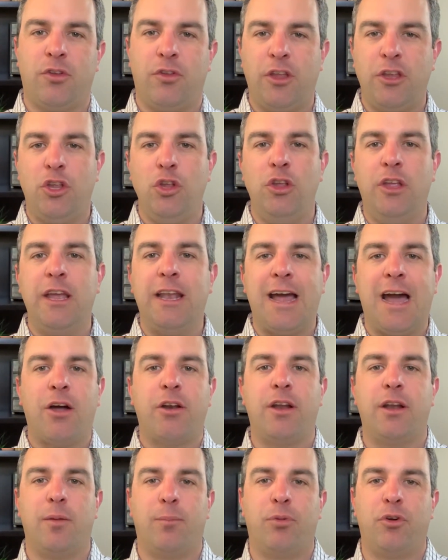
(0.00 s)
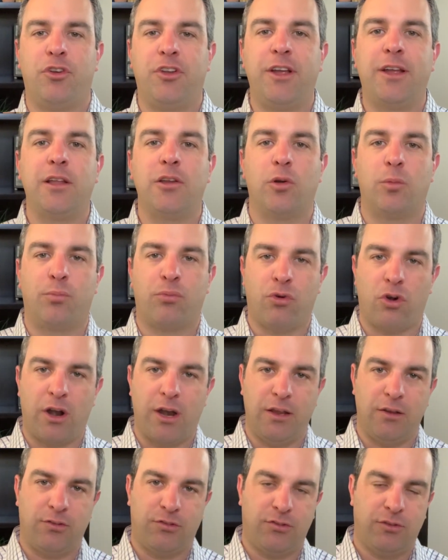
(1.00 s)
so they can get out at a particular
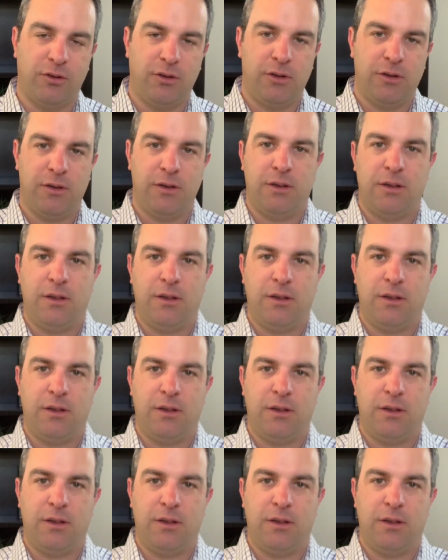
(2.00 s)
price.